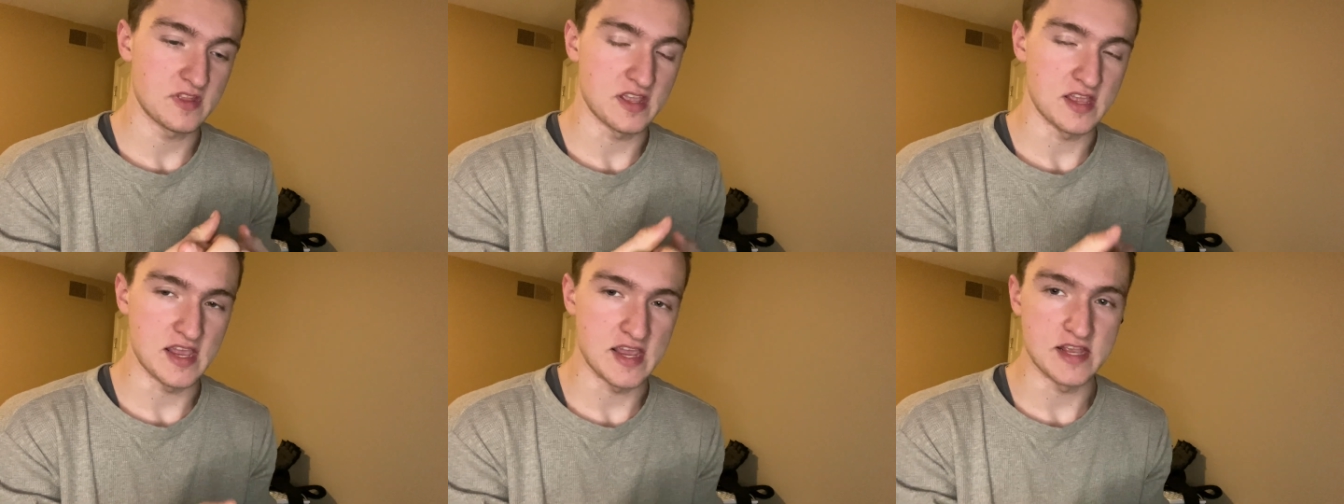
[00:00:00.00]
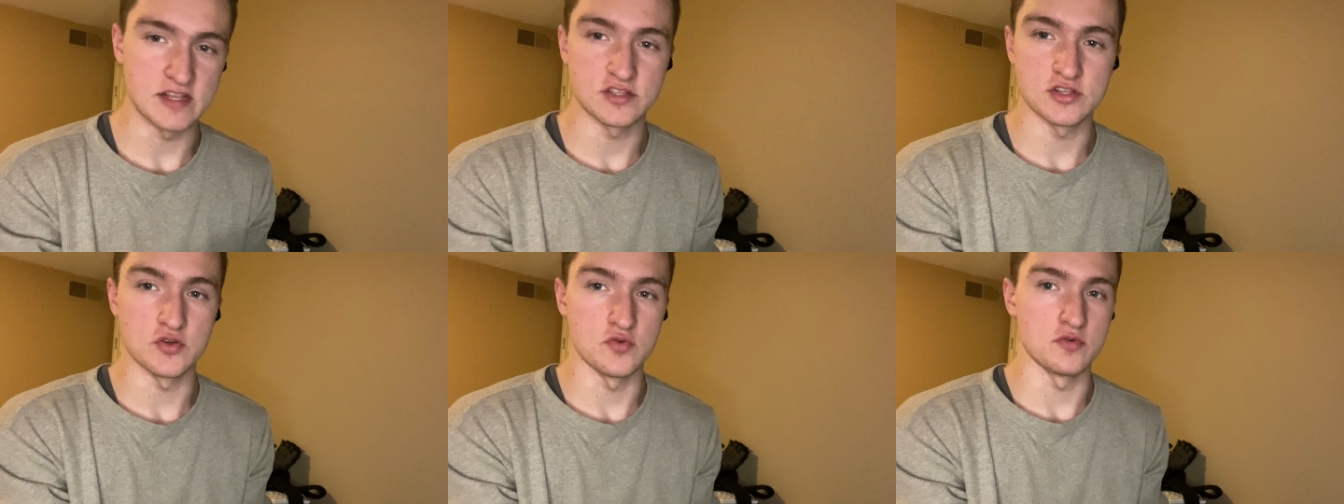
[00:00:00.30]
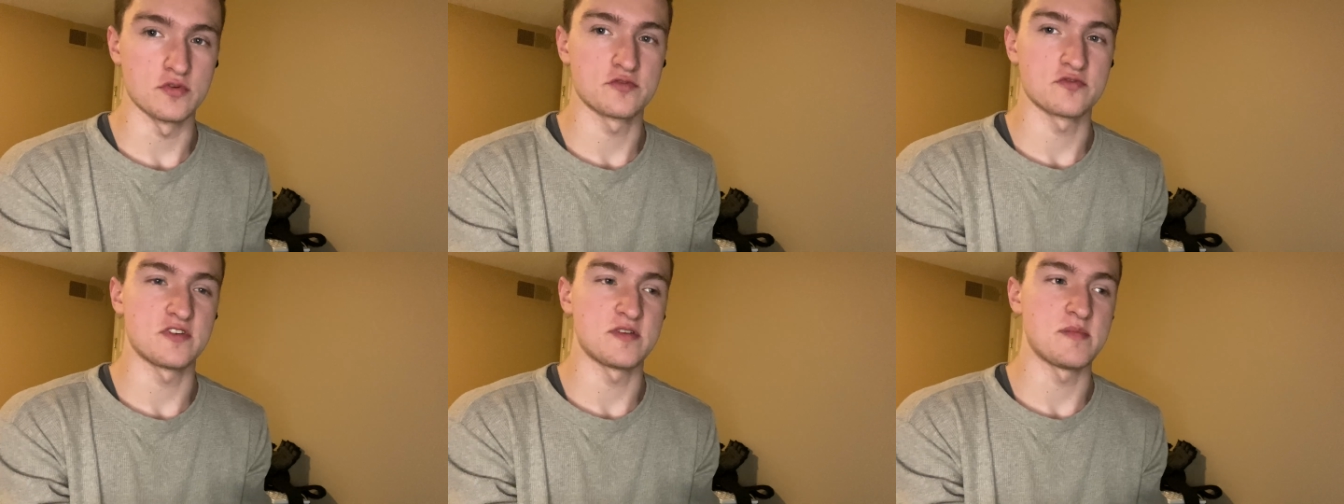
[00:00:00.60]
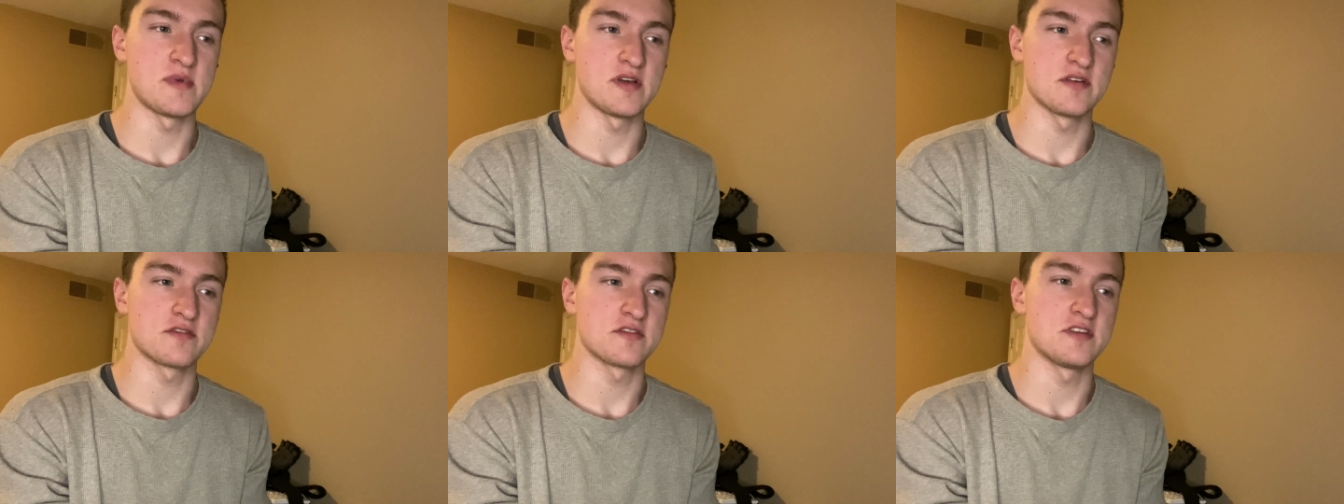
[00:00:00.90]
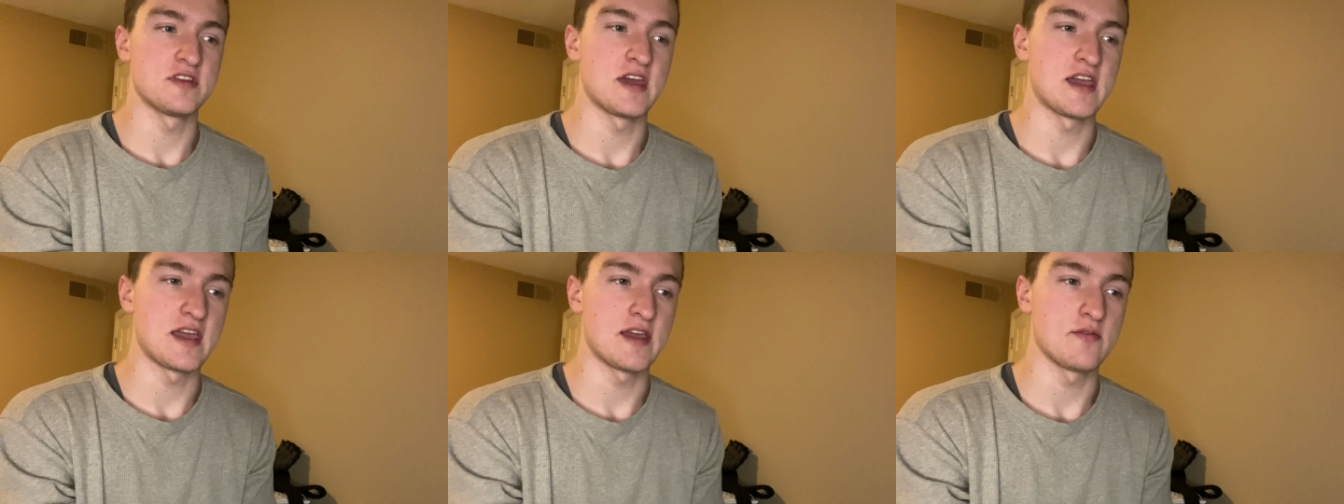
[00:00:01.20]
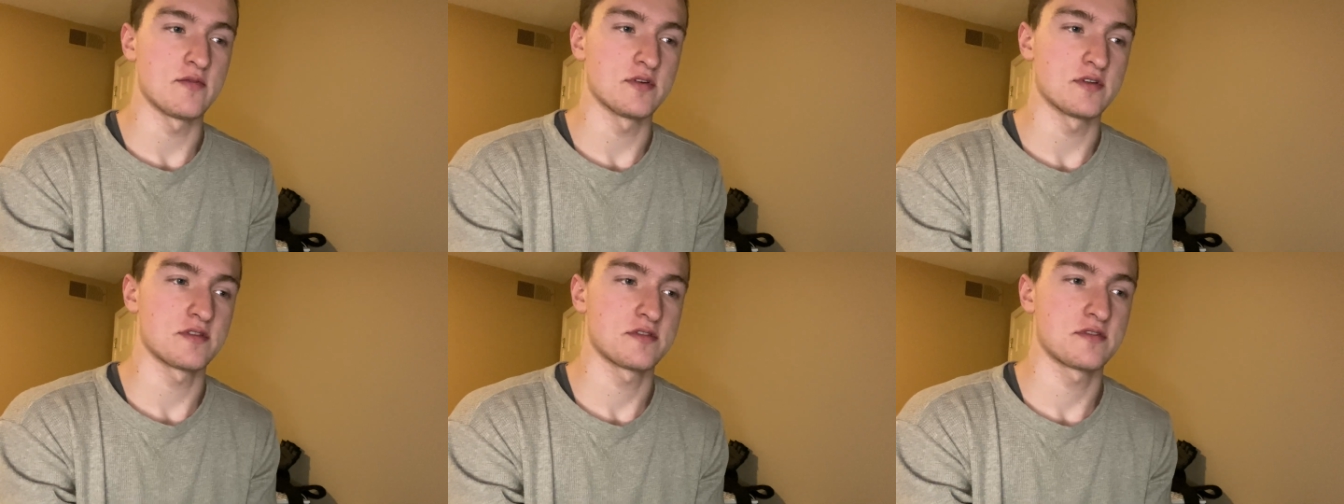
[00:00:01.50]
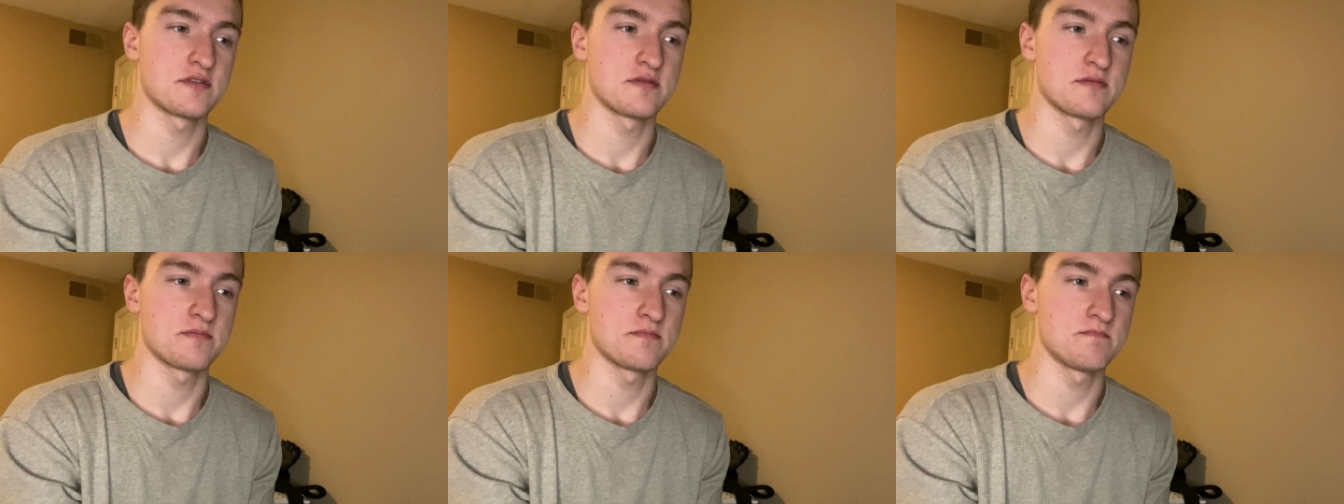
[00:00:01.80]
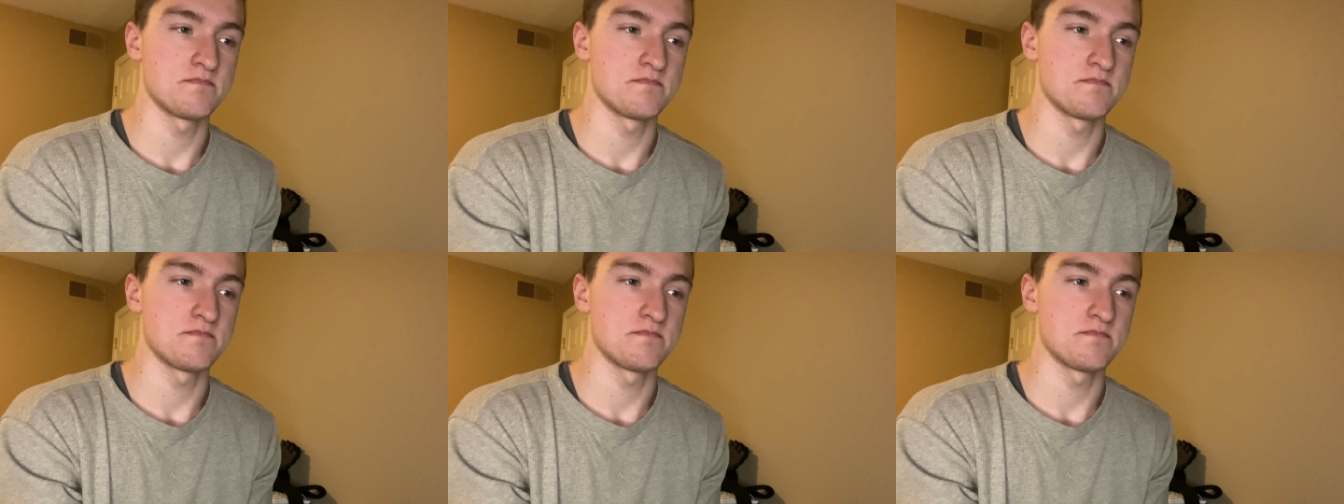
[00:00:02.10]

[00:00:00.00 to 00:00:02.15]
eat 2 or 3 meals a day with